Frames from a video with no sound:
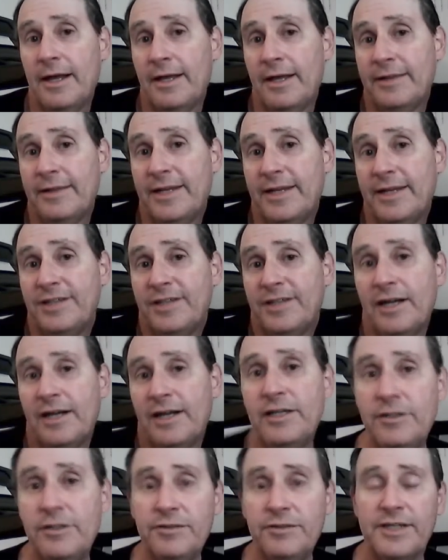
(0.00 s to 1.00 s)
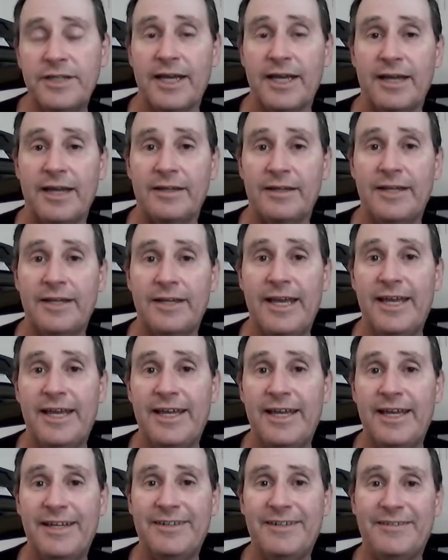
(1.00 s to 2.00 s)
I started using it,
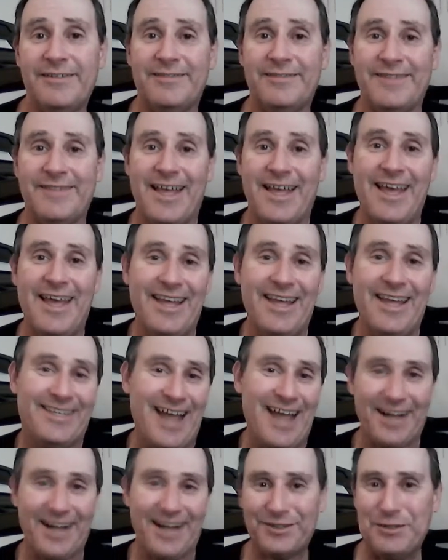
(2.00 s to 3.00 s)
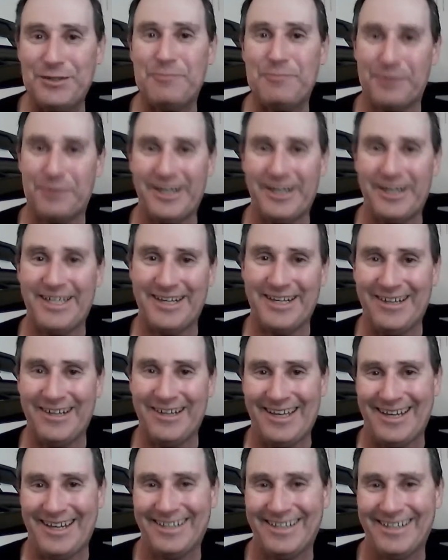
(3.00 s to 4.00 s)
and it's actually pretty
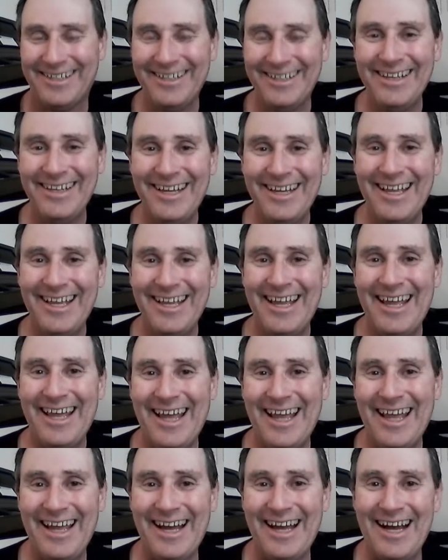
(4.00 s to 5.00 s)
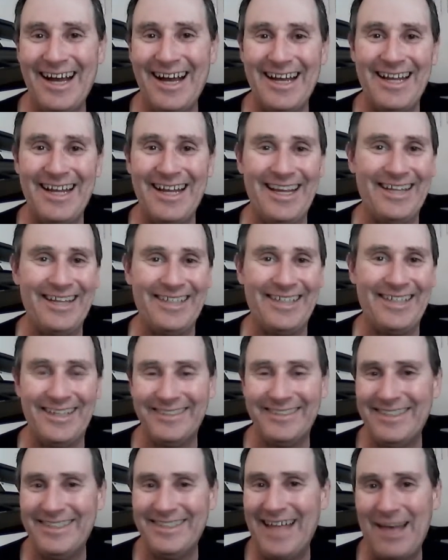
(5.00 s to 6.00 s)
good. It
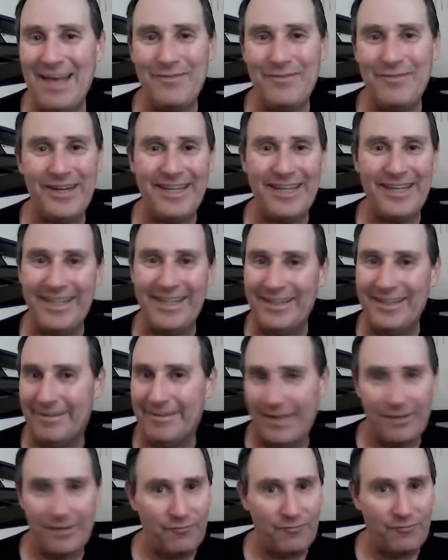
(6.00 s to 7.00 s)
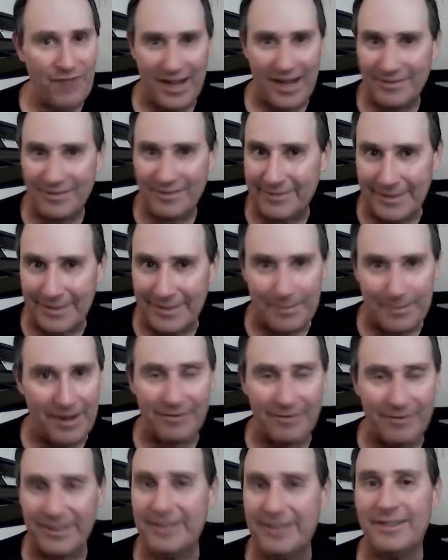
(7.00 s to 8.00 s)
doesn't have anything fancy
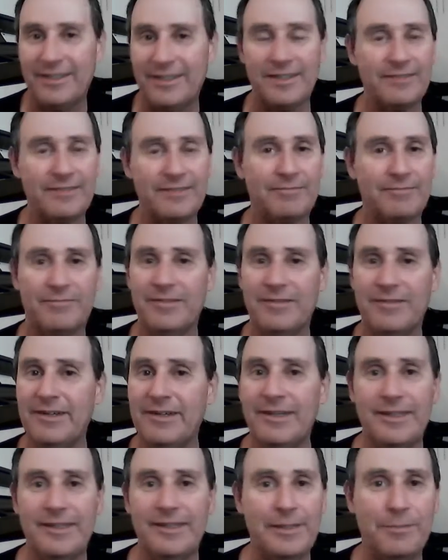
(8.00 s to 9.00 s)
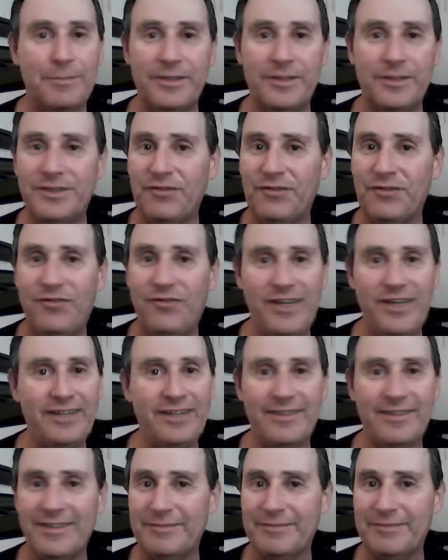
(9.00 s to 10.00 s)
about it. You put your feet
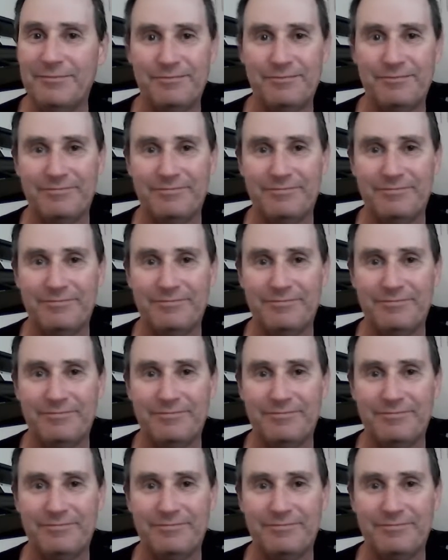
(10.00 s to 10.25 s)
in the